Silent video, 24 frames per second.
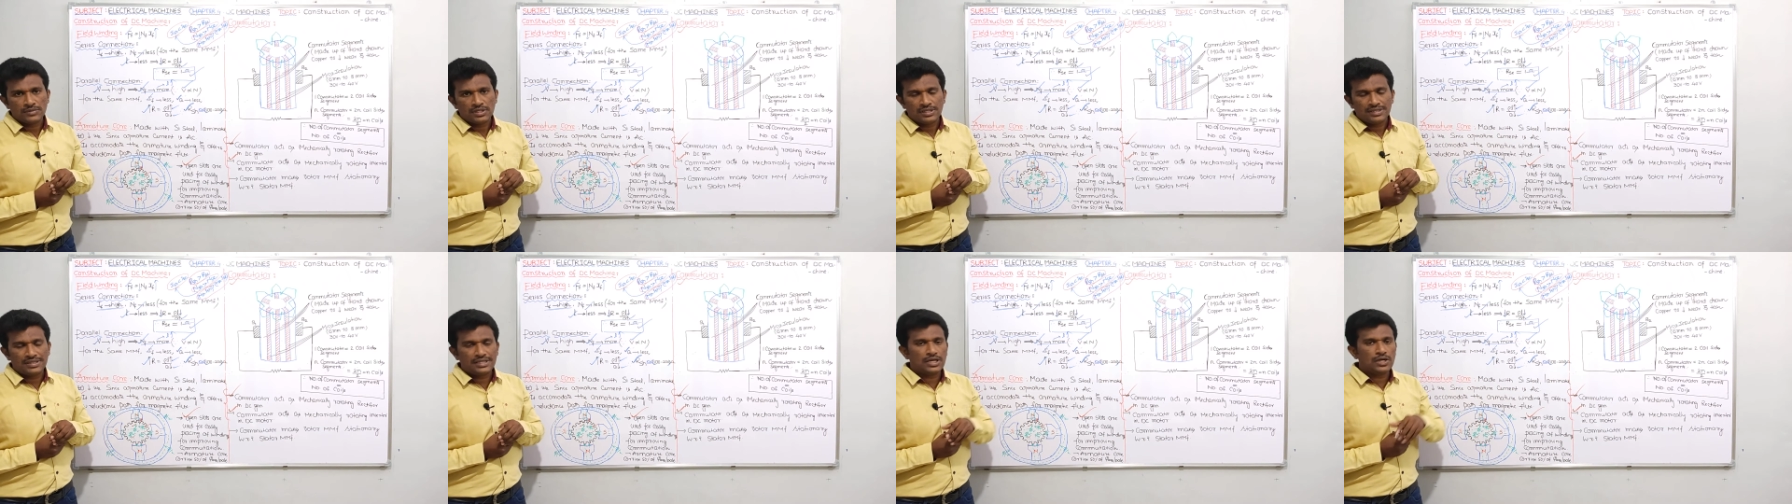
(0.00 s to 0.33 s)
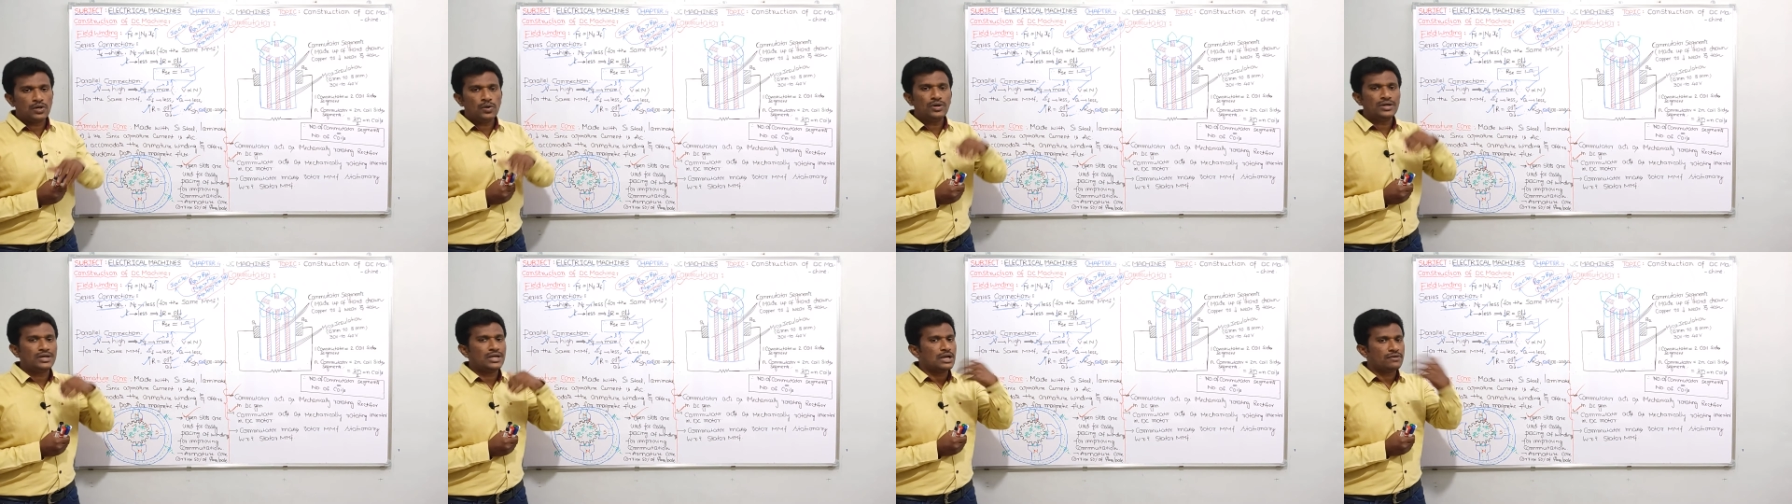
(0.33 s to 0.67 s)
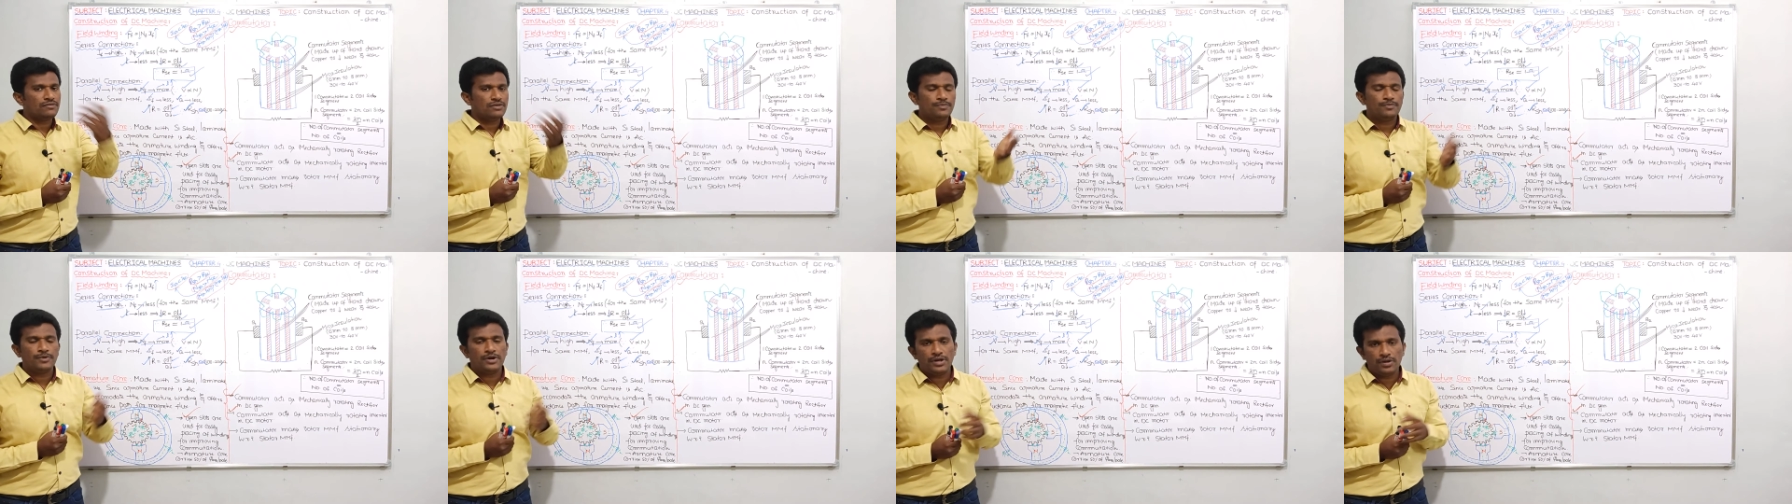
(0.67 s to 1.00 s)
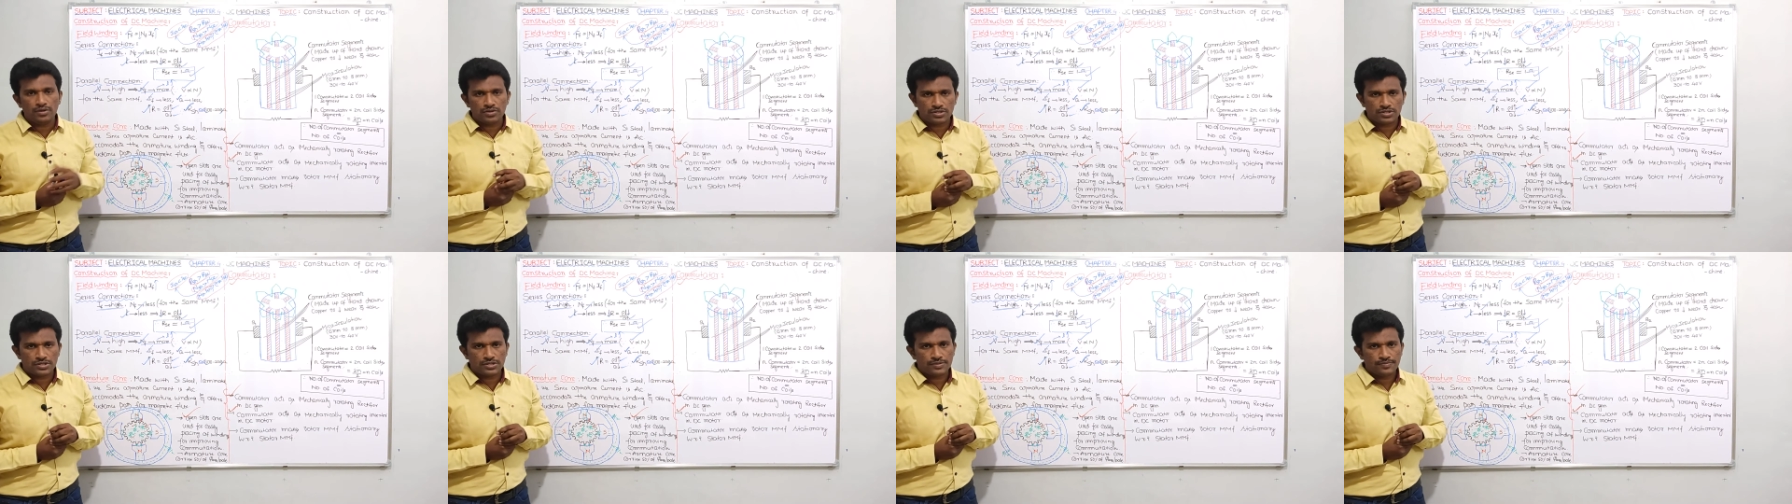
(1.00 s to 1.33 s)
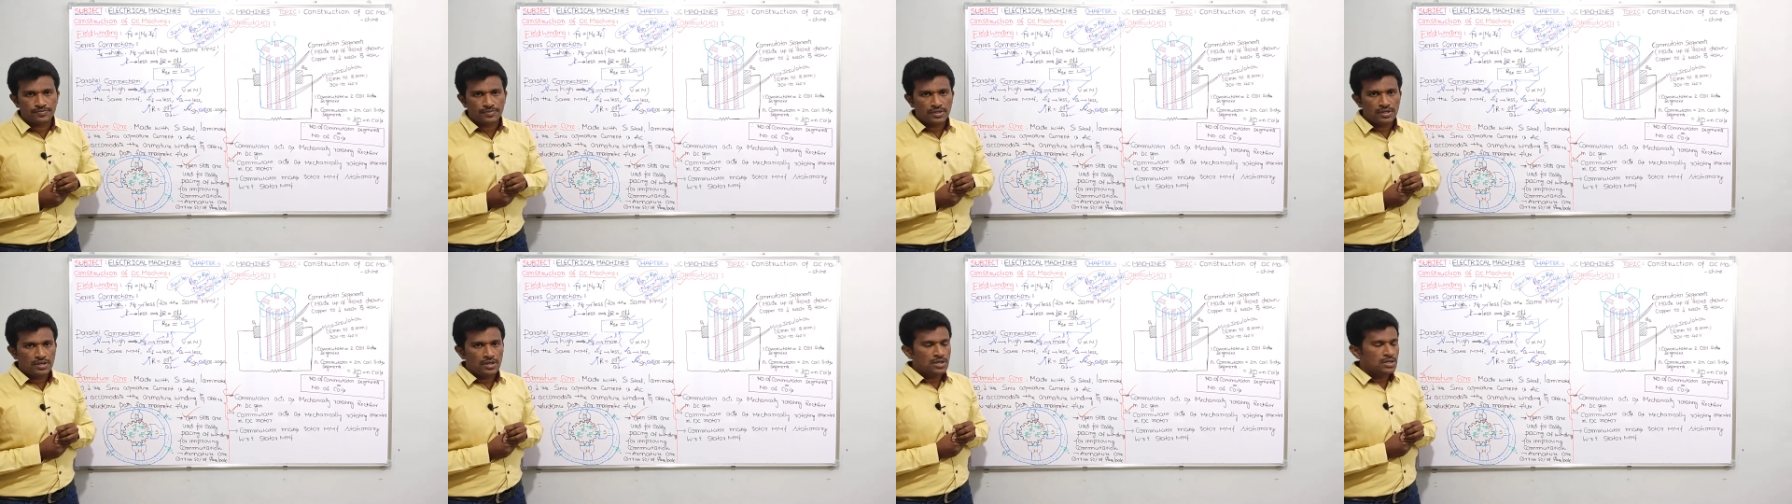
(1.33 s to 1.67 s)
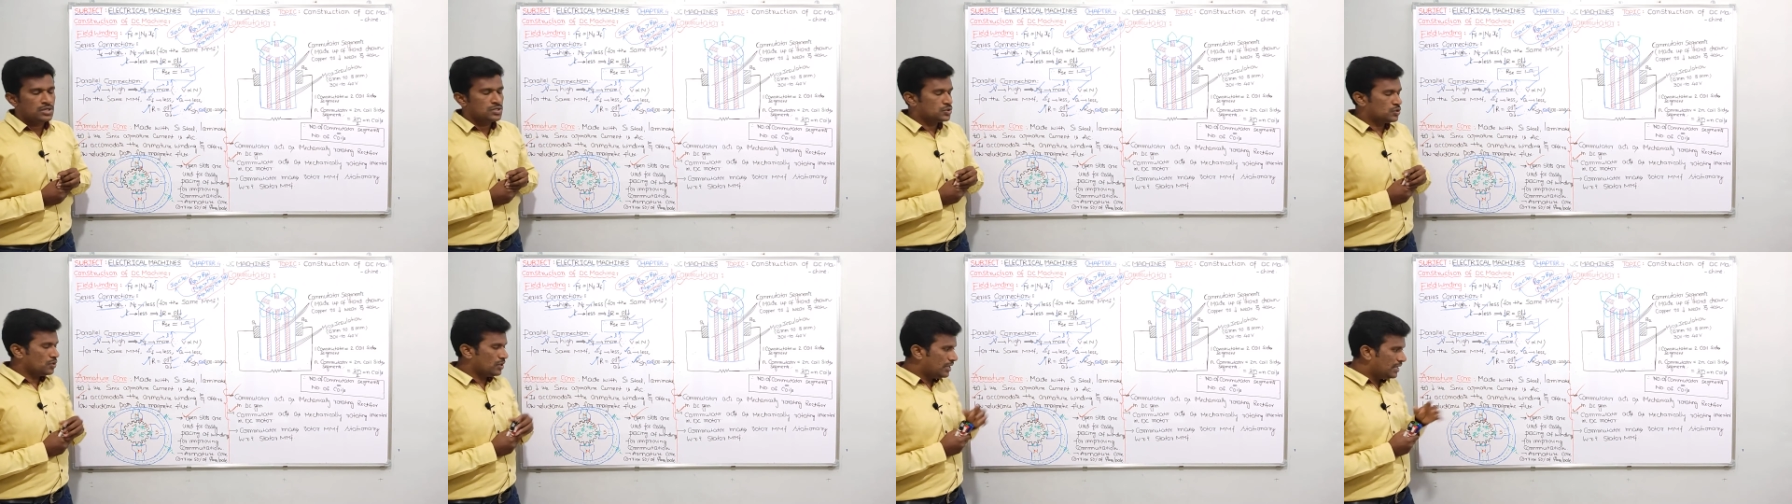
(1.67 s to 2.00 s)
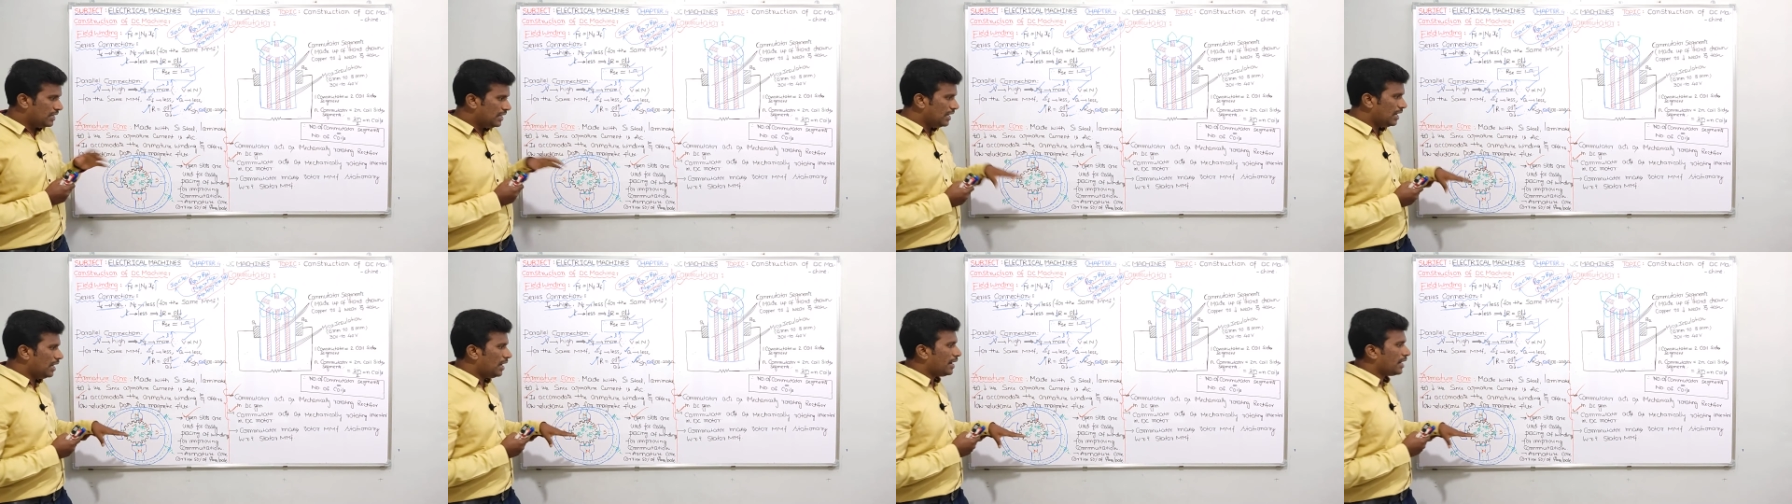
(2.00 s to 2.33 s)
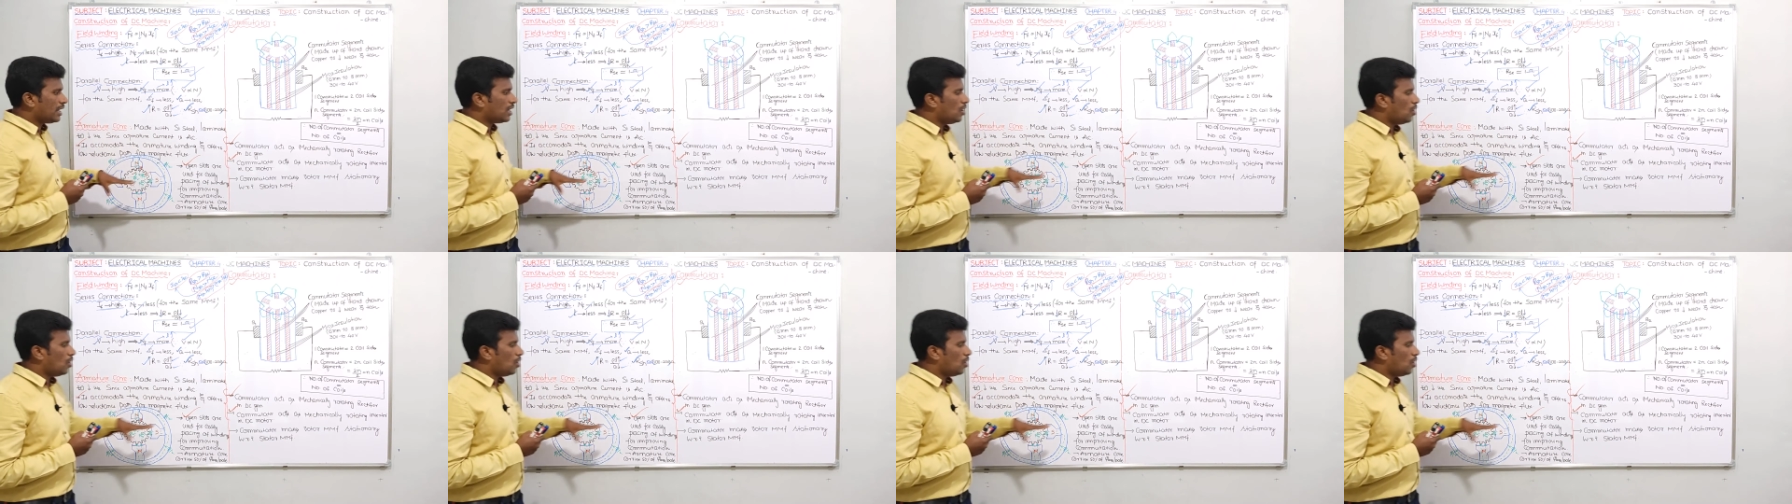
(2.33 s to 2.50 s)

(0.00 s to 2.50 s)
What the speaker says: Then no torque will produce. So here